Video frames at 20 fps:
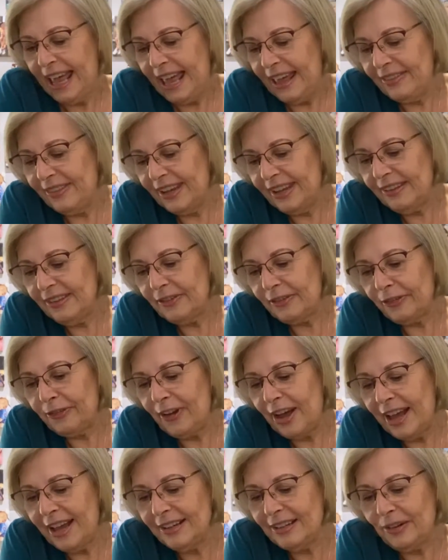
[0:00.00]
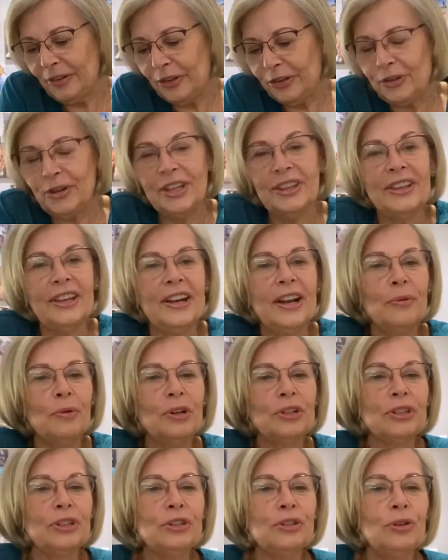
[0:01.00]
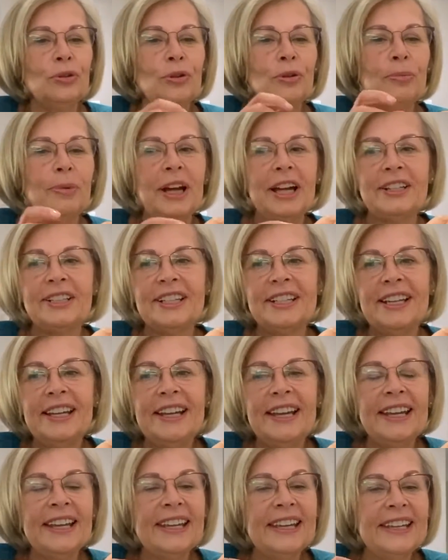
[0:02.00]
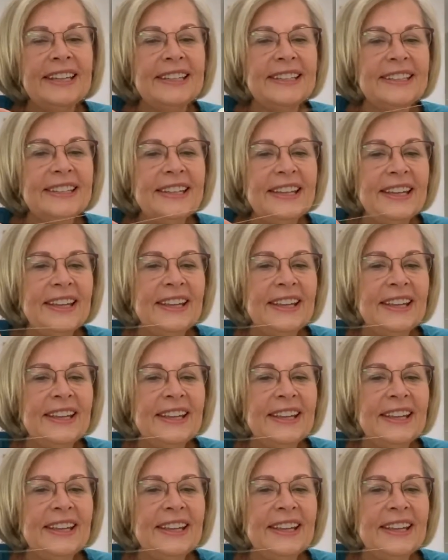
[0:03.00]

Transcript: And then the final thread that I want to talk about is